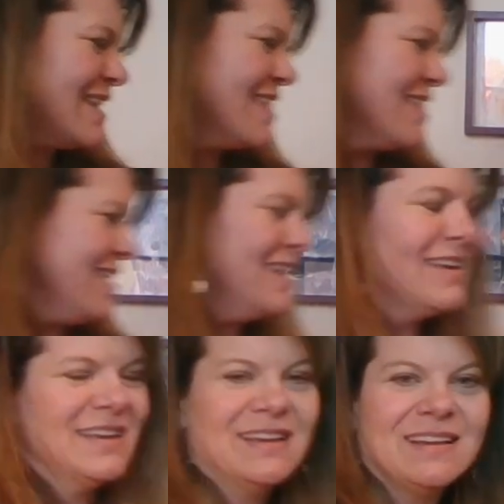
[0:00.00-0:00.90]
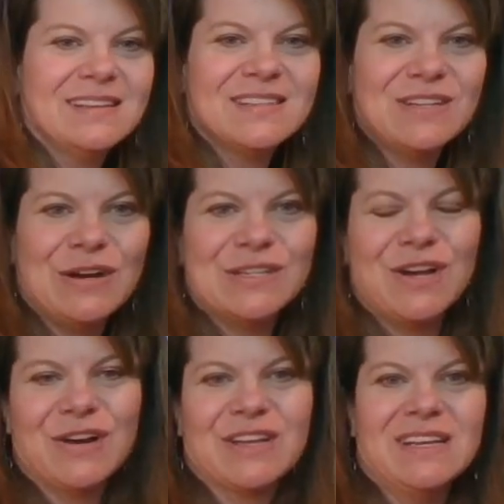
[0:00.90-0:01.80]
The star
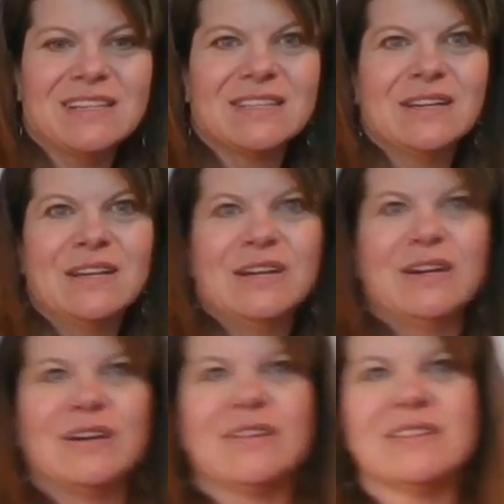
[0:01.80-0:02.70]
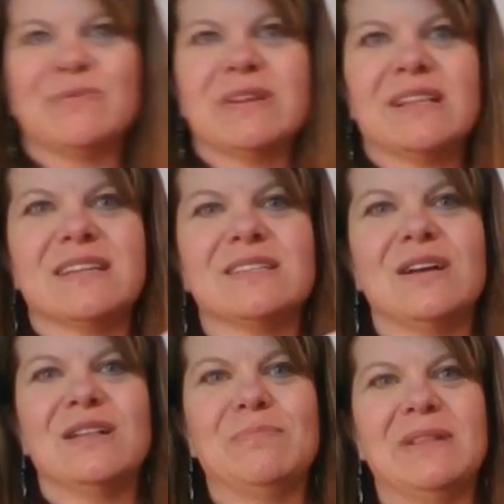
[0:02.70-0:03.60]
target, or as we like to
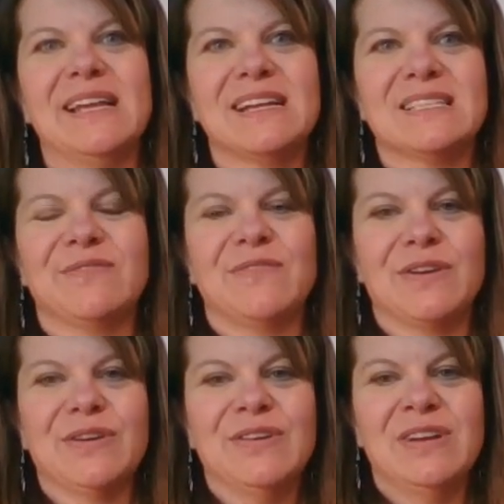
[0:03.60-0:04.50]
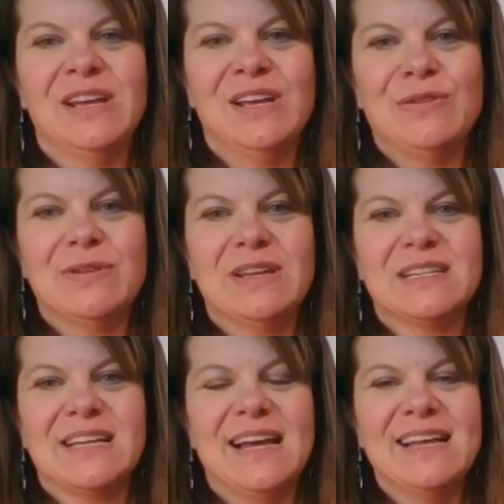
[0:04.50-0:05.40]
call it, Planisphere, you
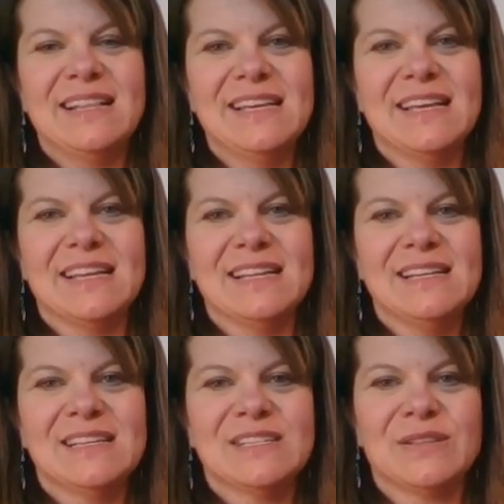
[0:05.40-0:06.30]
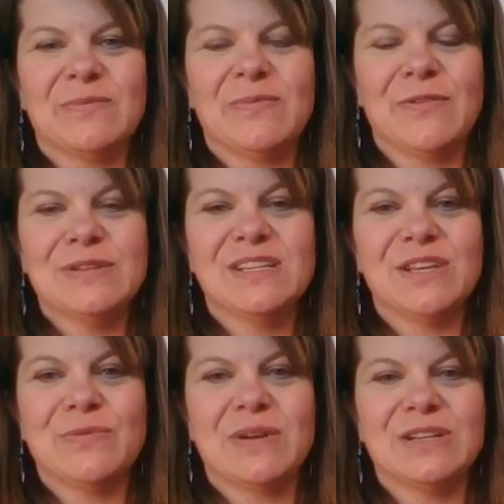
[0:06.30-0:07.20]
can dial in. So the first thing
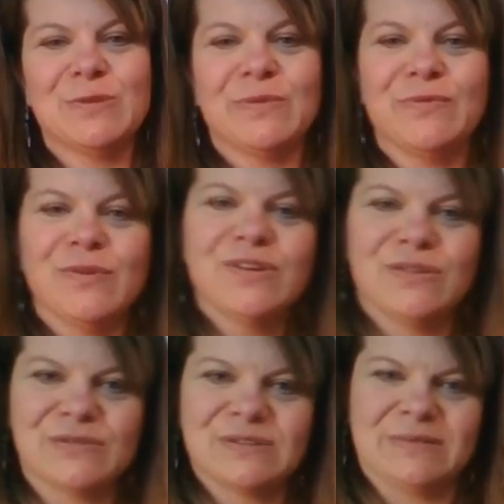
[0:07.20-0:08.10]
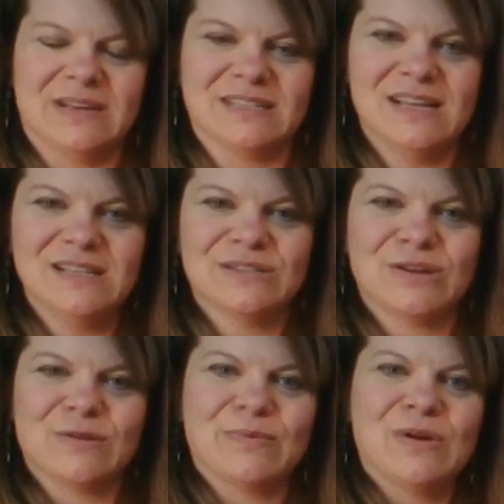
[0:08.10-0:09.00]
you want to do before you use a
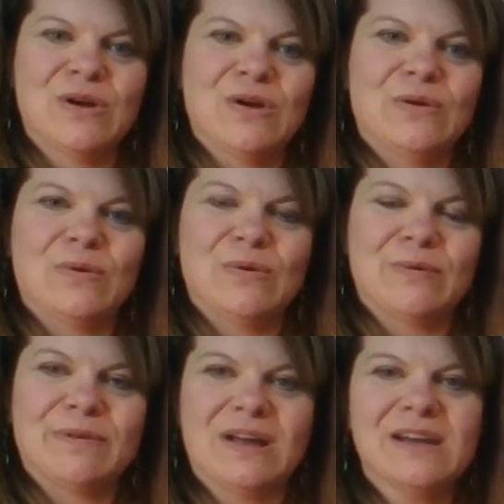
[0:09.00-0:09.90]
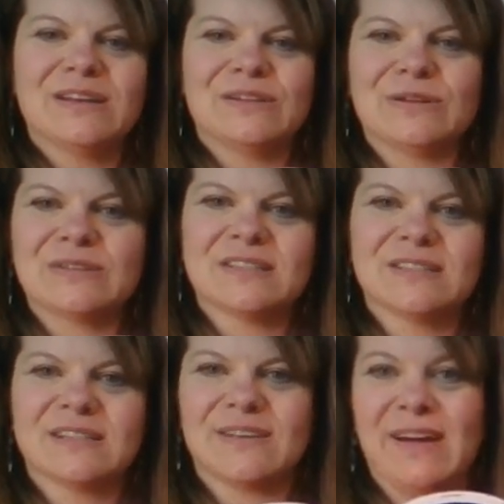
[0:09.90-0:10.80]
telescope or binoculars
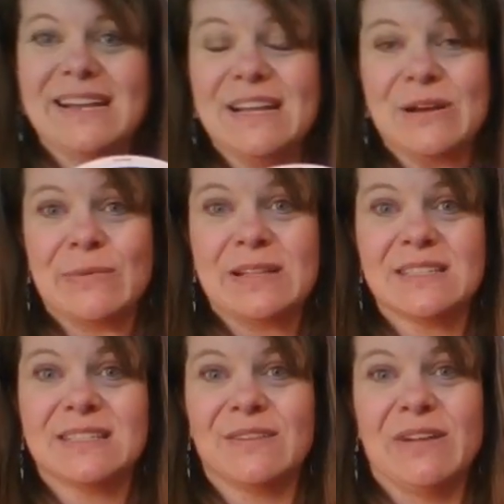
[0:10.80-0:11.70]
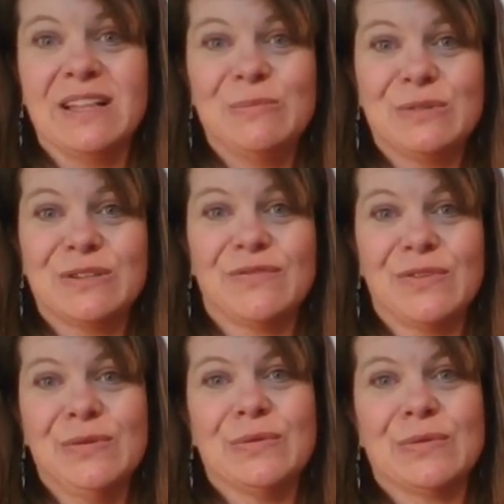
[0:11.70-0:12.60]
is find out what's available to
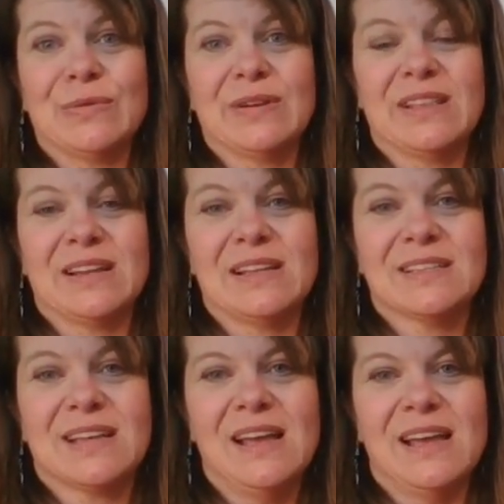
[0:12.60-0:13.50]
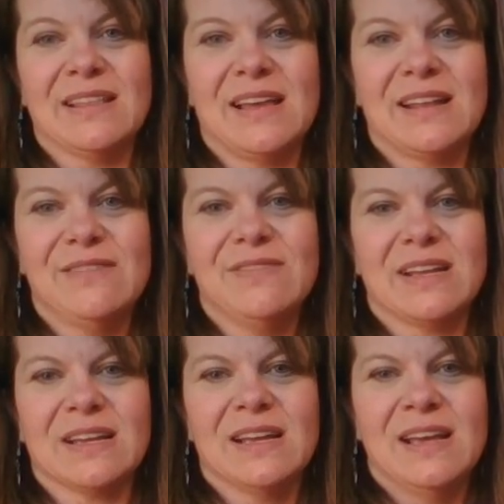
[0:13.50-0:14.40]
view in the night sky that
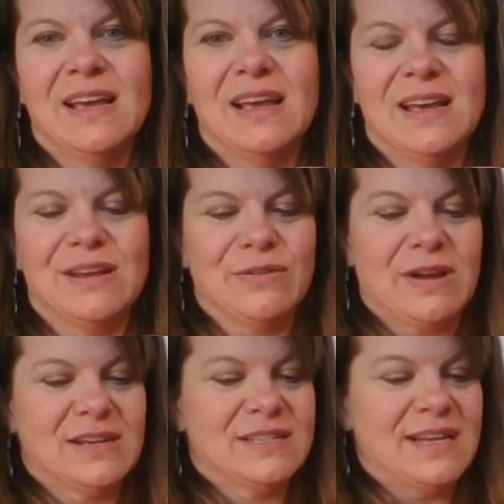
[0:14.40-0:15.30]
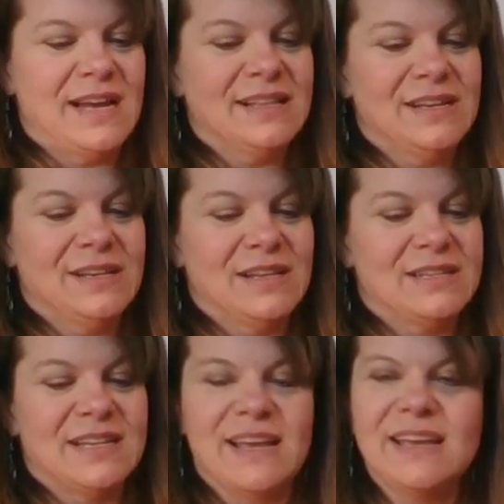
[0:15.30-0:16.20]
evening. And you kind of dial in the
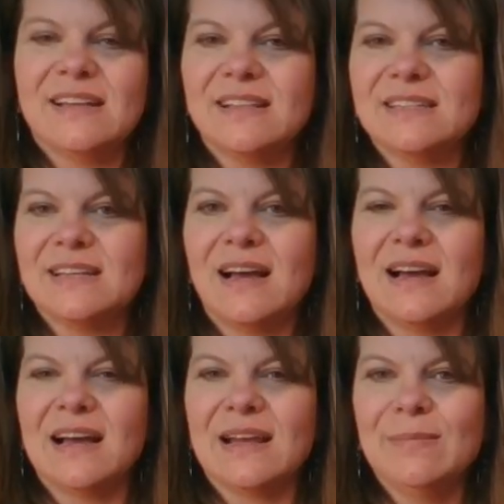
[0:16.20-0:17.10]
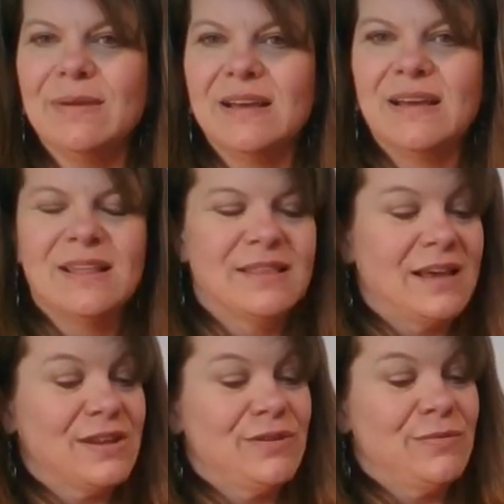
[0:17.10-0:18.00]
date and the time
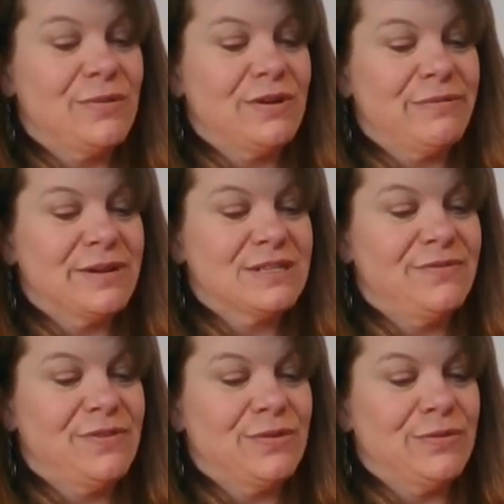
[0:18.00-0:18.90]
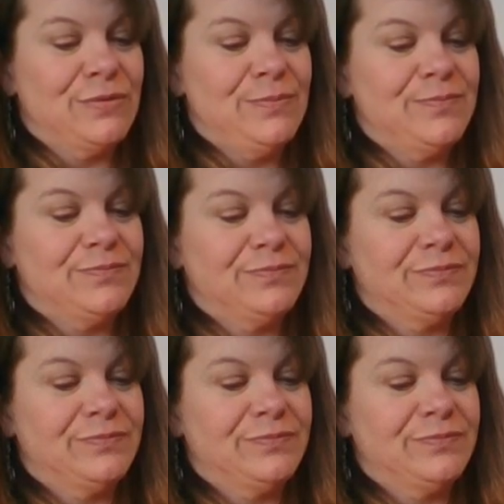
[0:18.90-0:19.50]
that you are going to view.